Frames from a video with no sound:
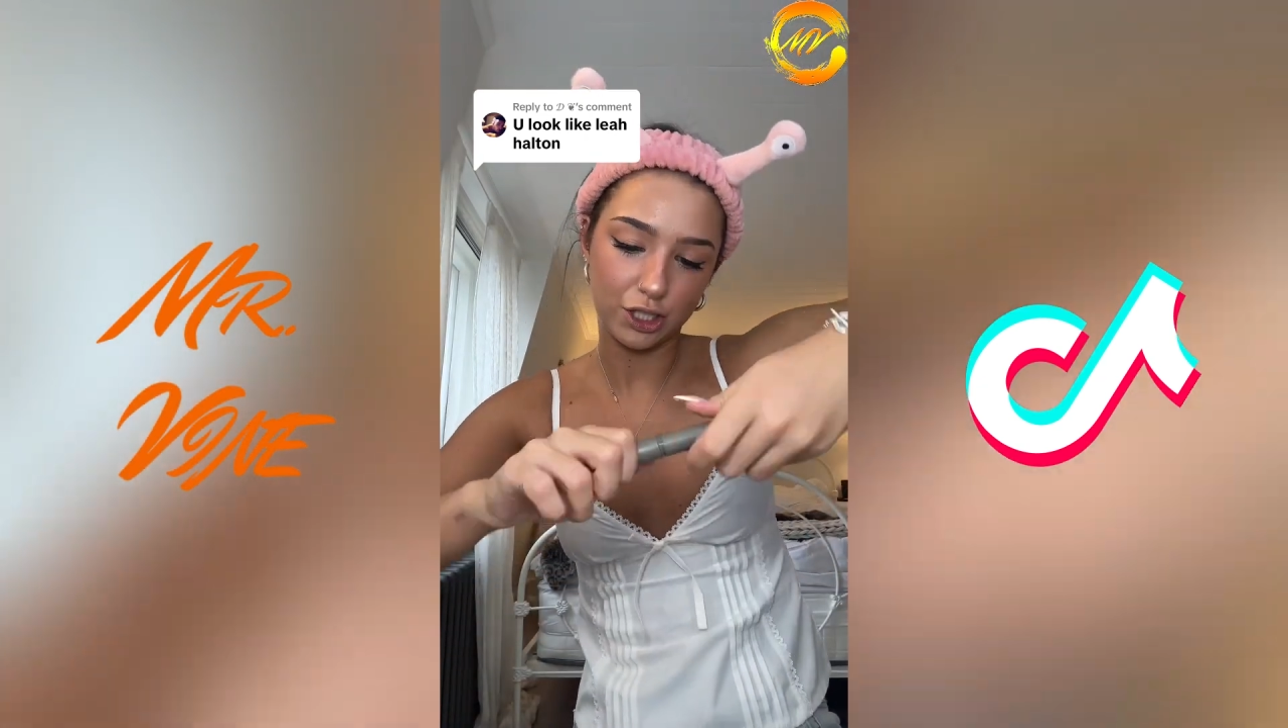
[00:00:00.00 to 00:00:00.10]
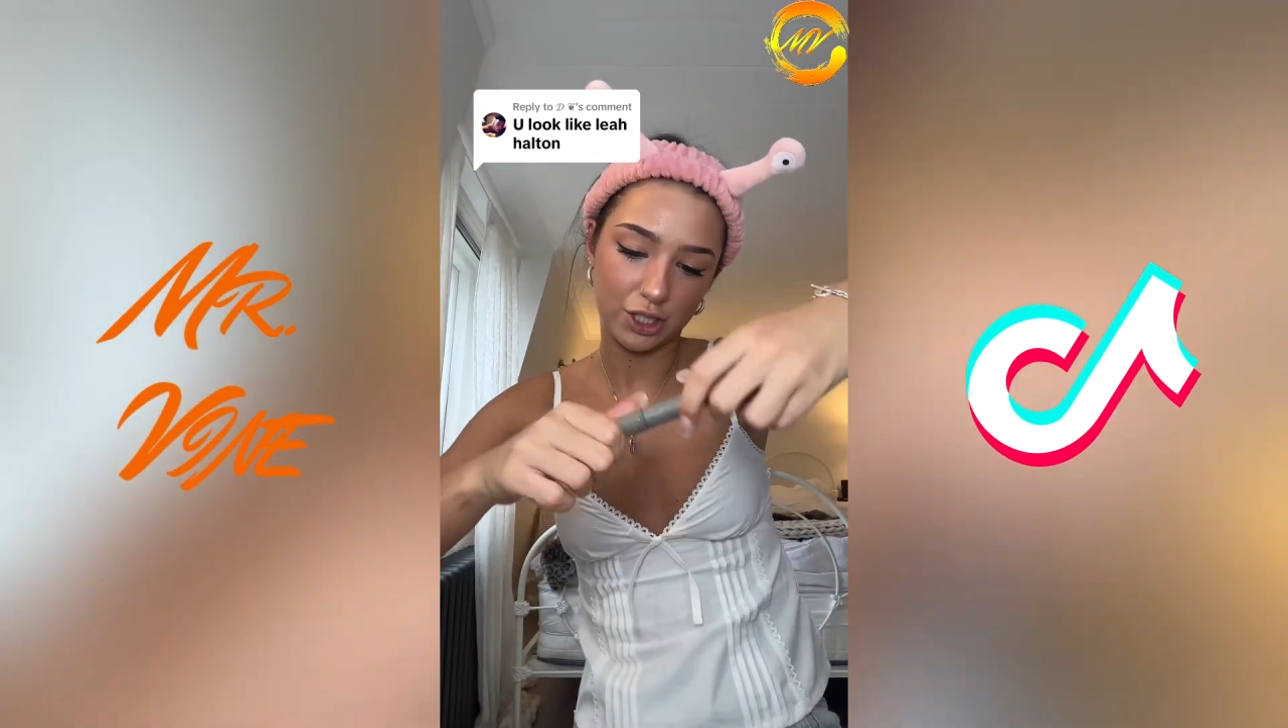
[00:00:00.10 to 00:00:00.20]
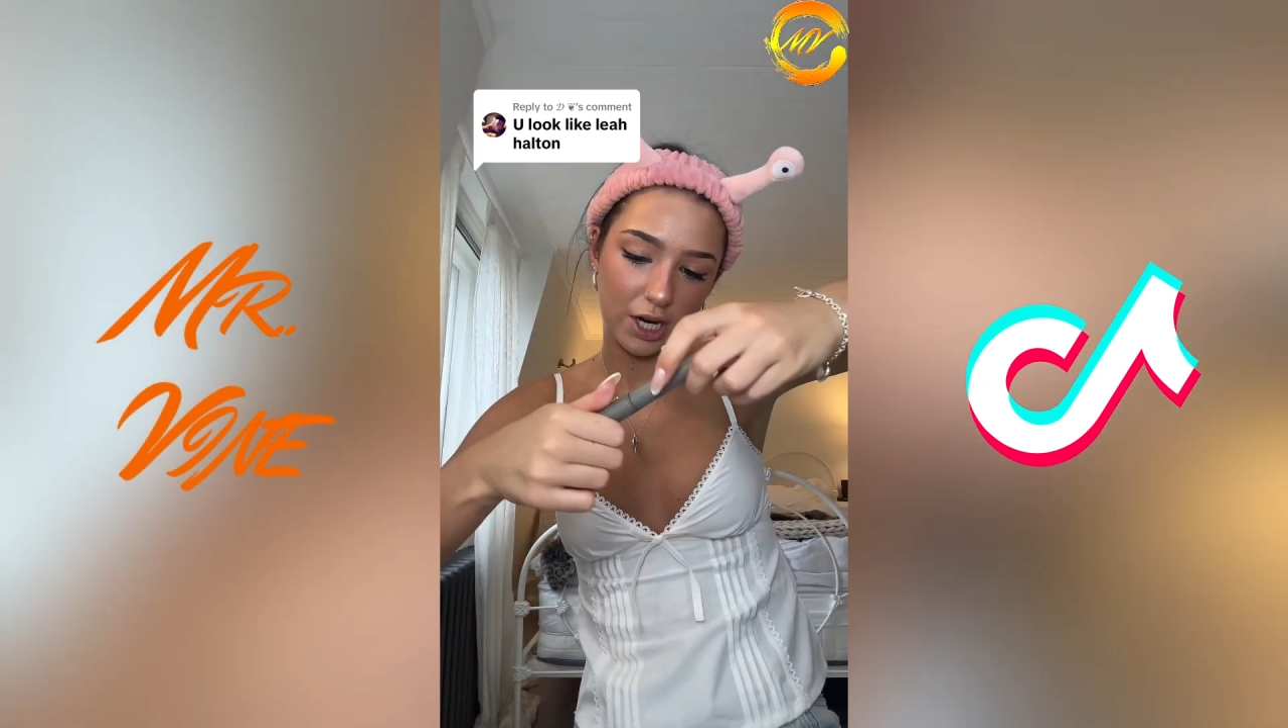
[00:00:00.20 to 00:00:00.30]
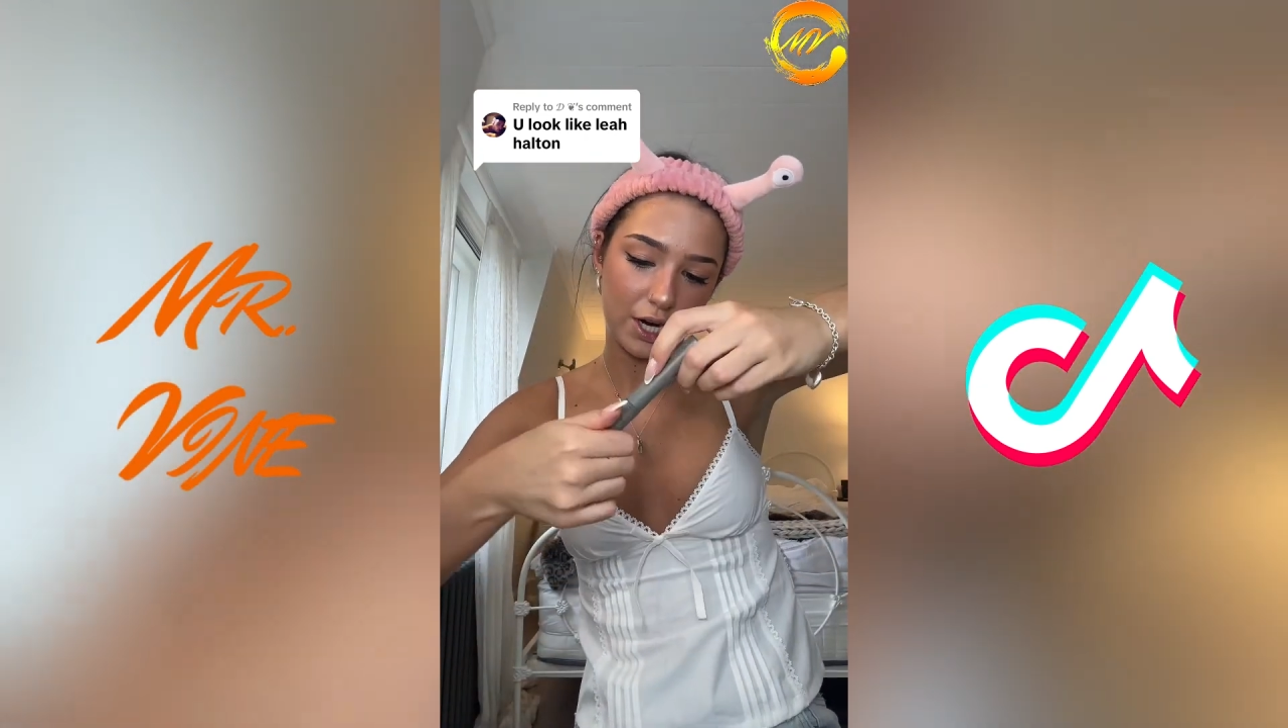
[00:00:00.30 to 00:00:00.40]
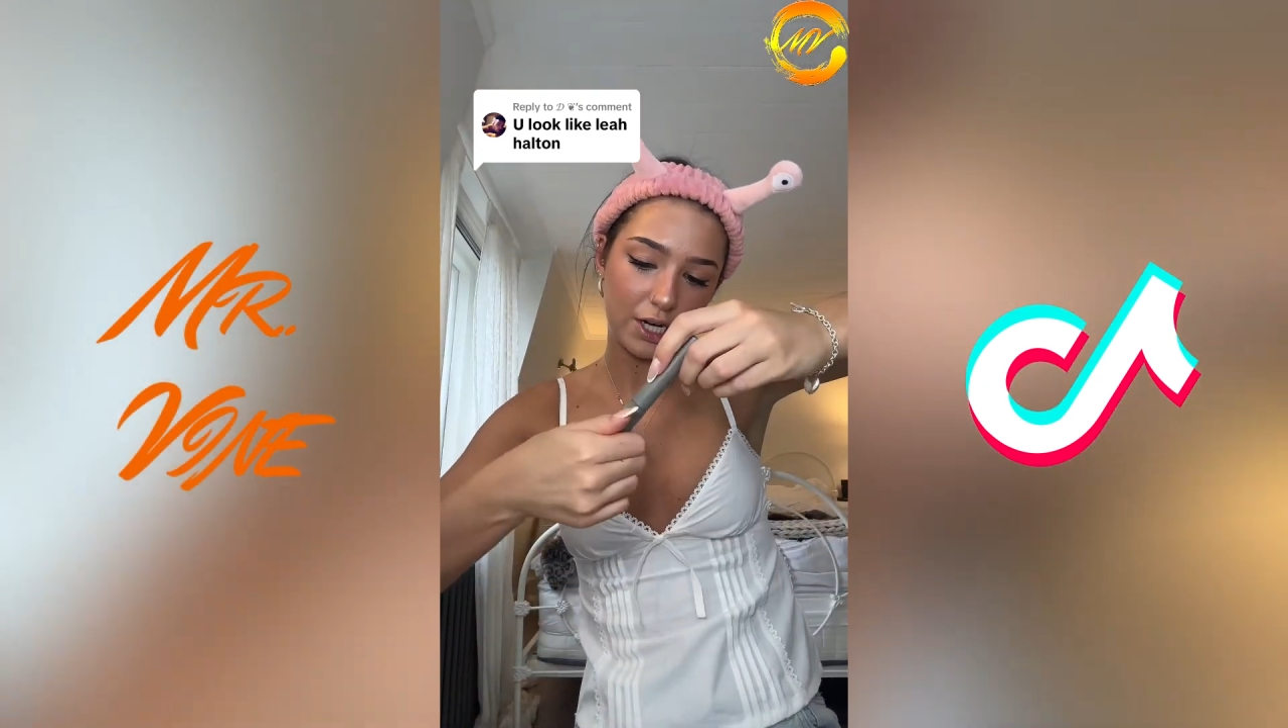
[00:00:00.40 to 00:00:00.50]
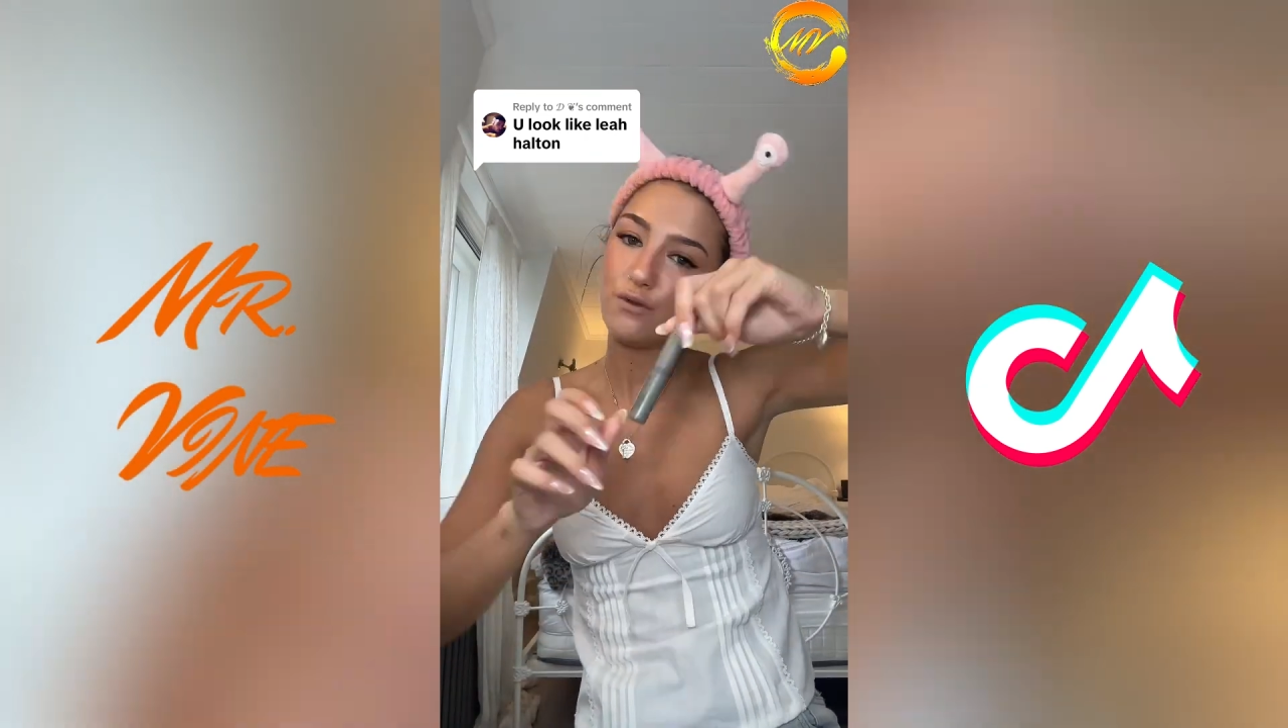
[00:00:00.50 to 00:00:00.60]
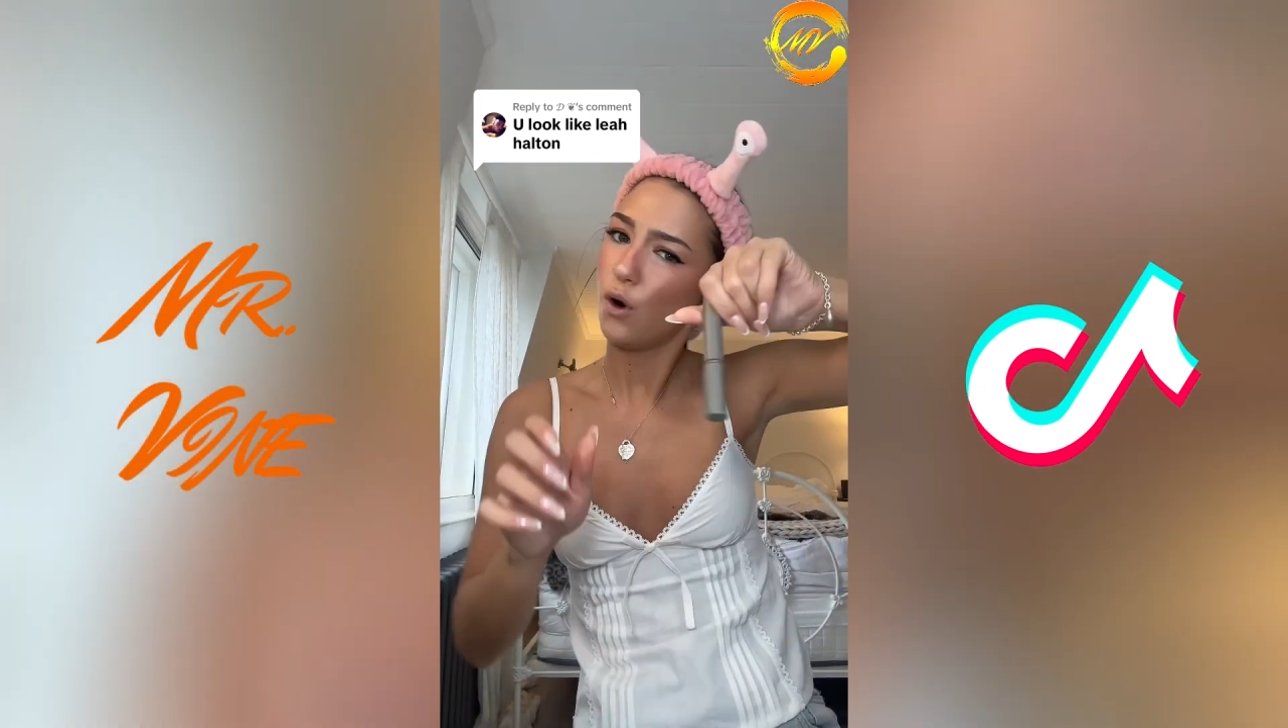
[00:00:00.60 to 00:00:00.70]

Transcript: shade